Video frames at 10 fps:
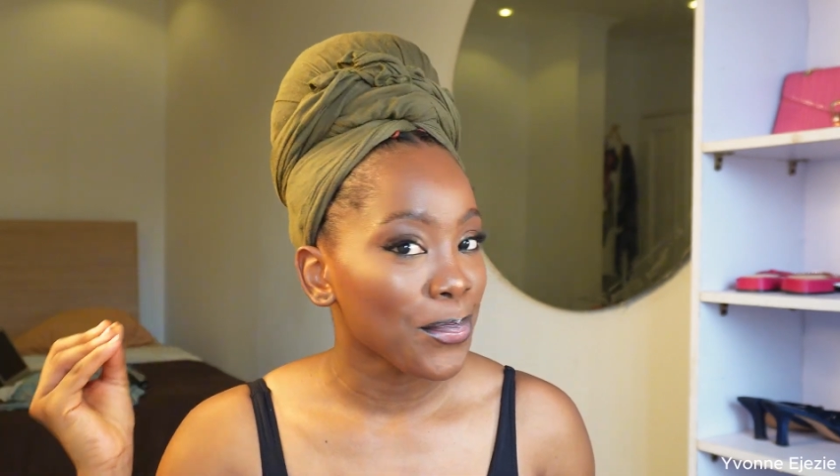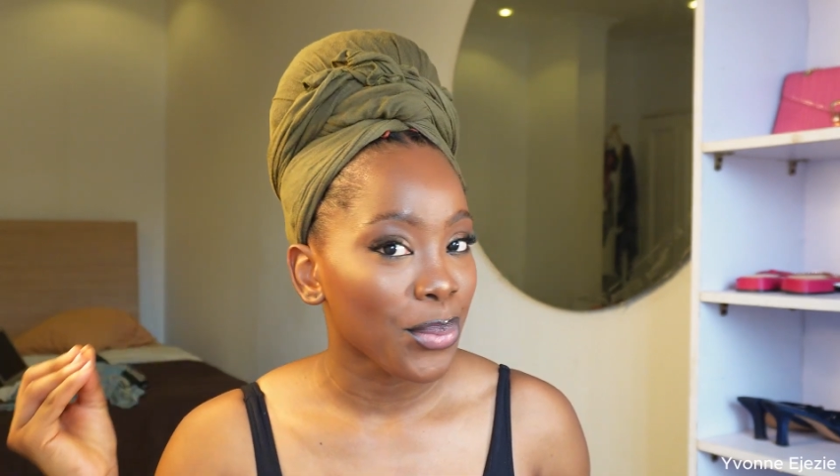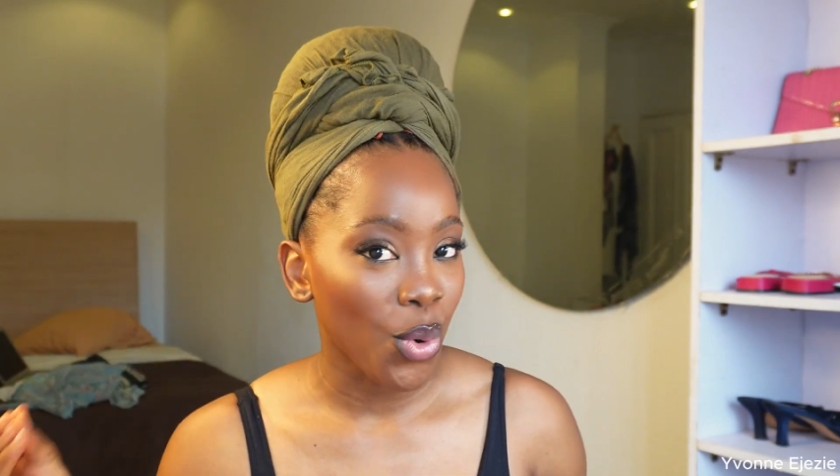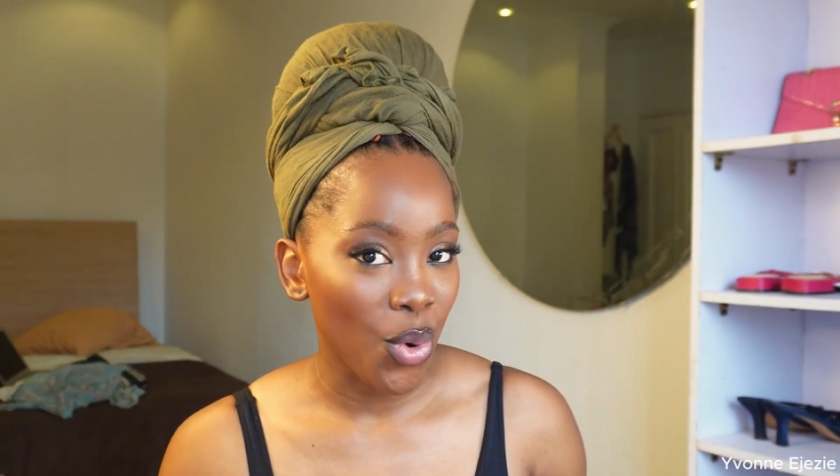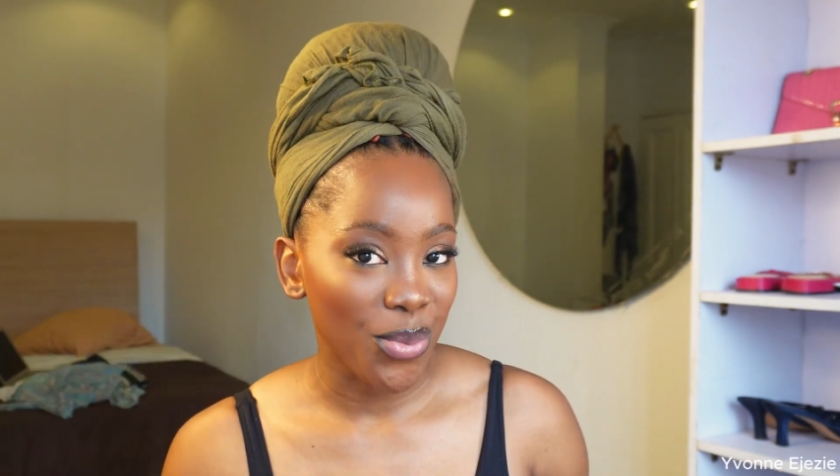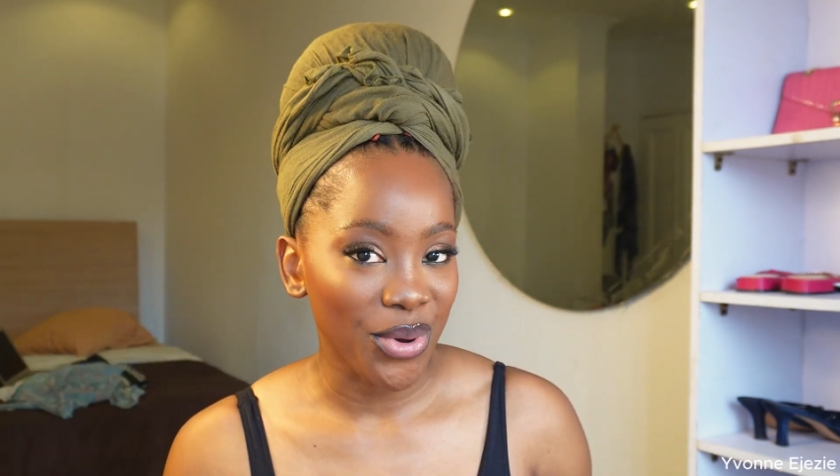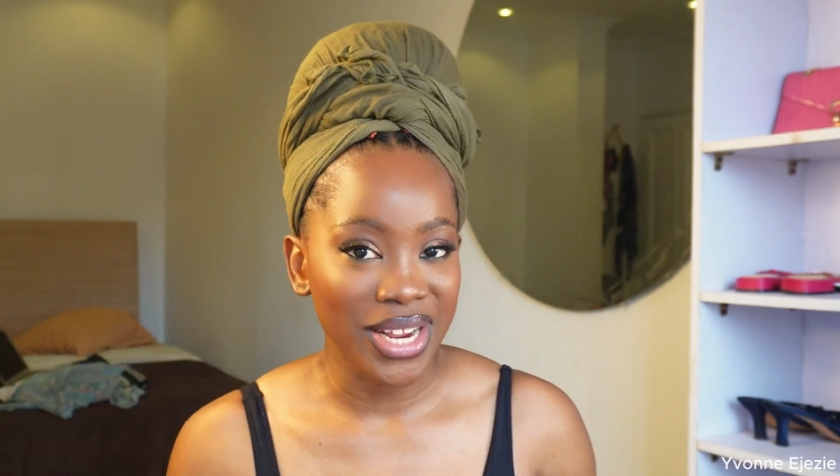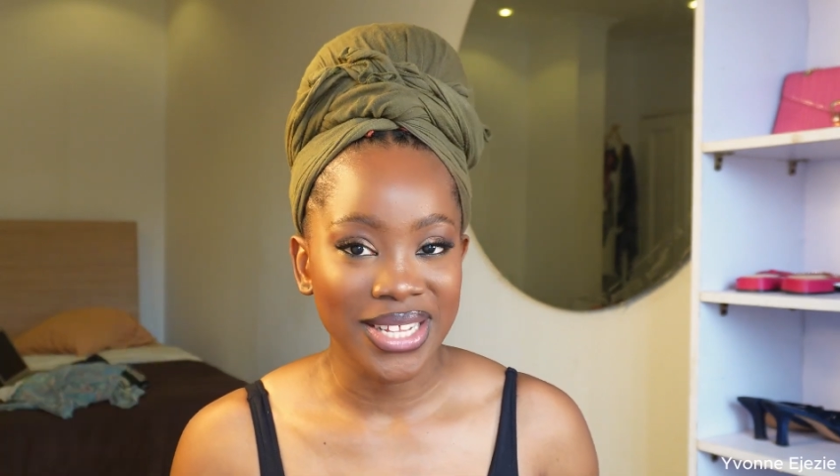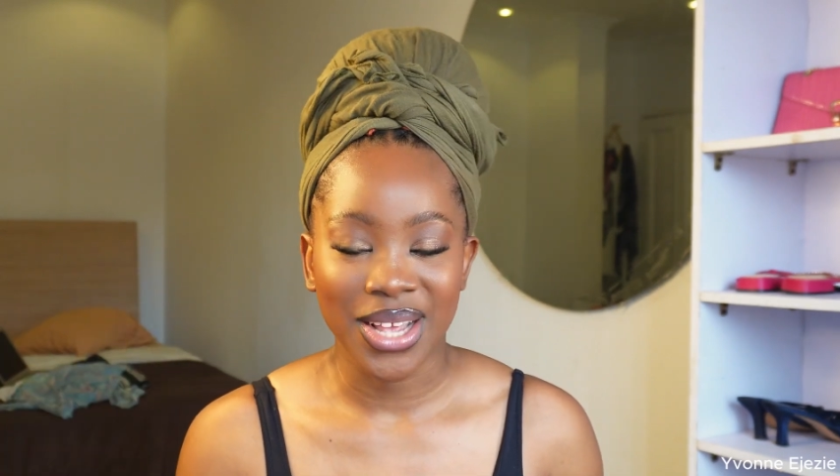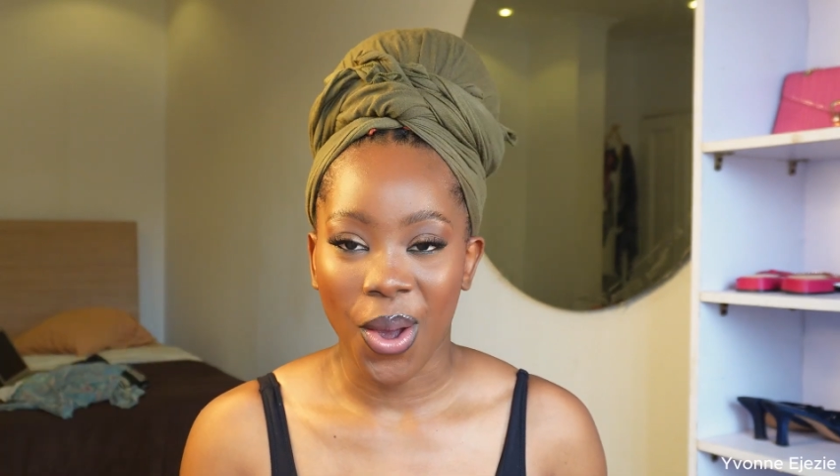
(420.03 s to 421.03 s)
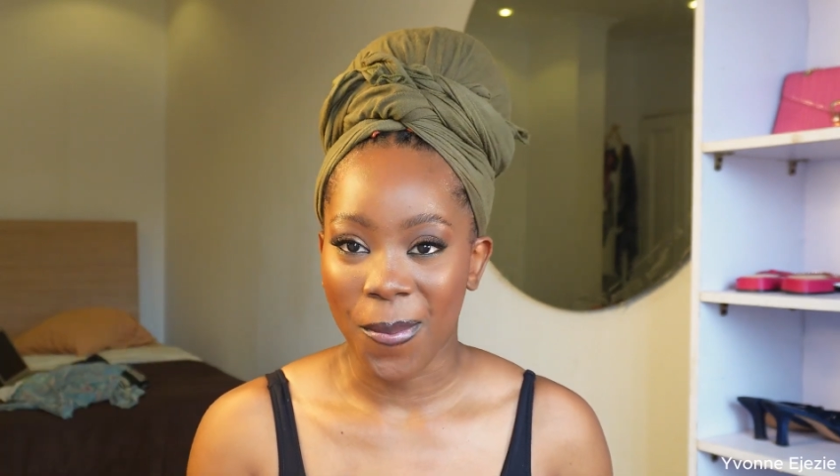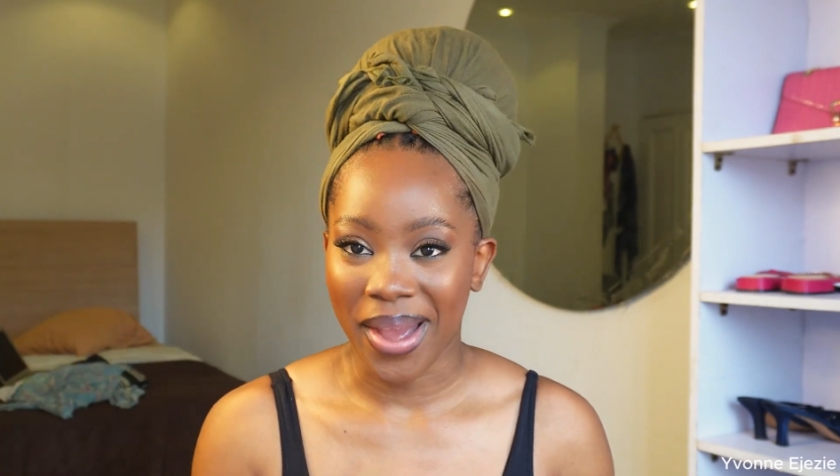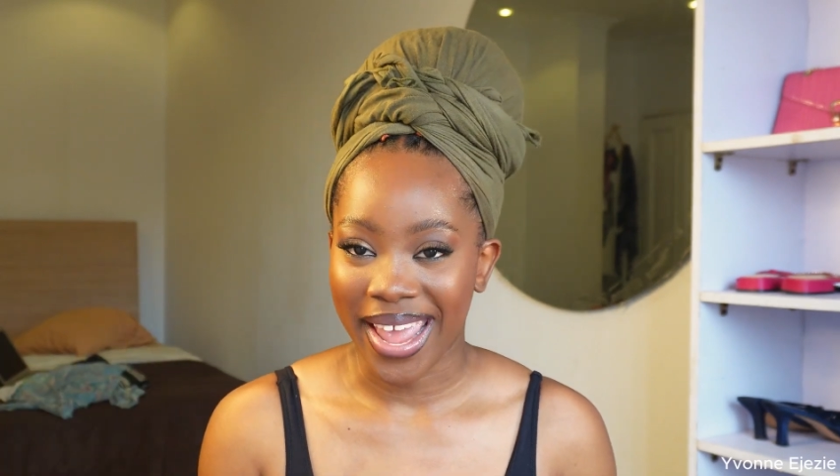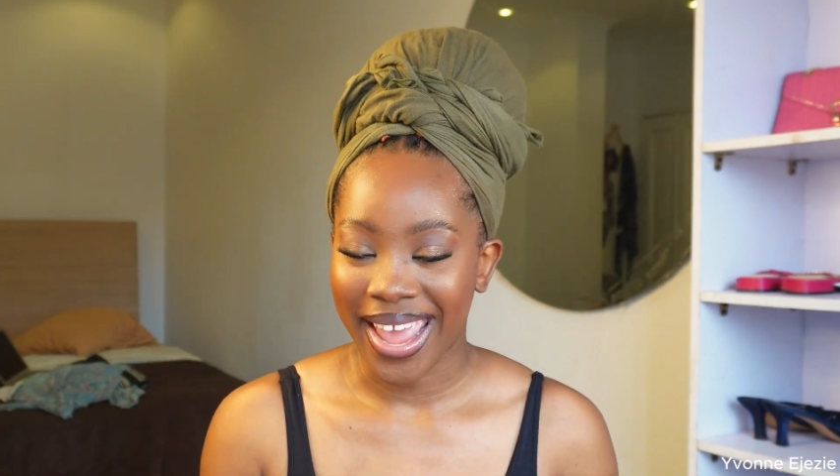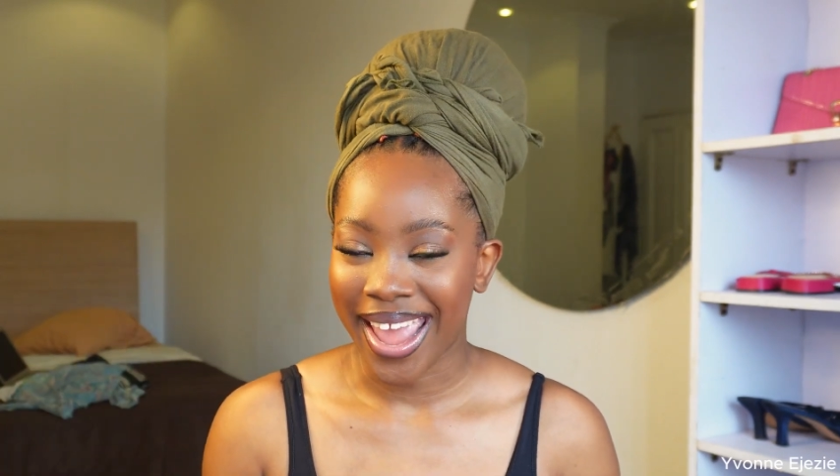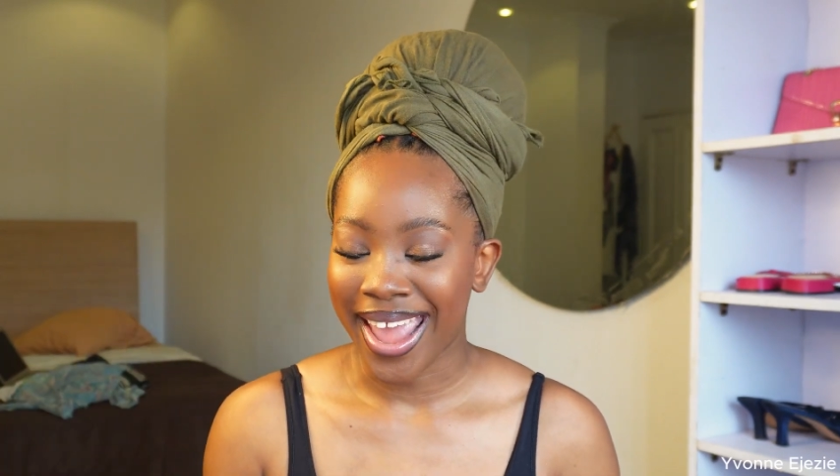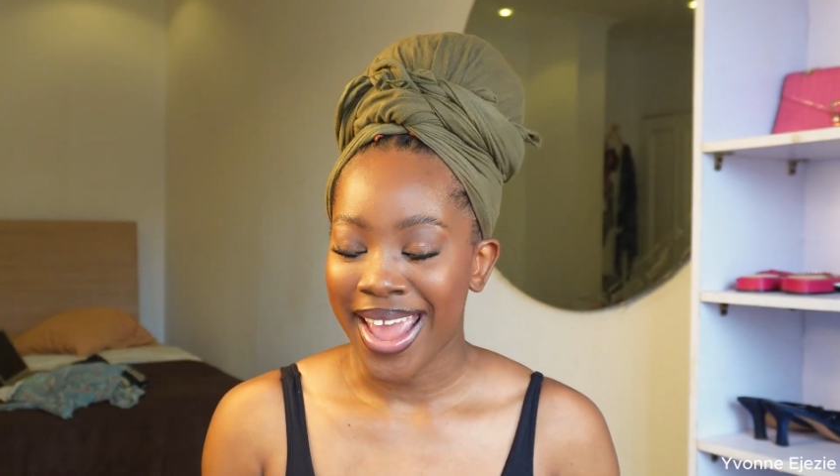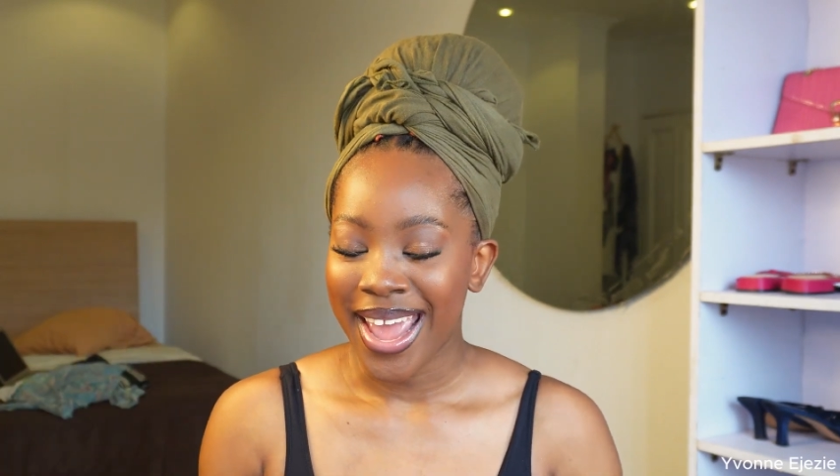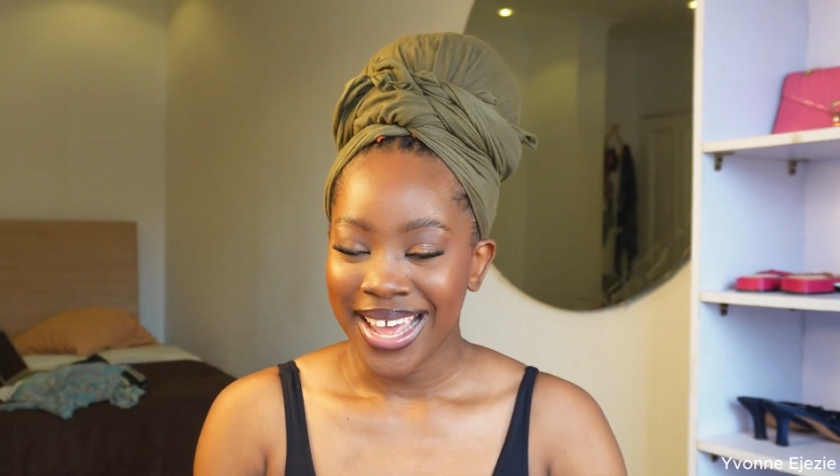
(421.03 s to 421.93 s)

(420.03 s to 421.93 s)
boho braids are on my hair.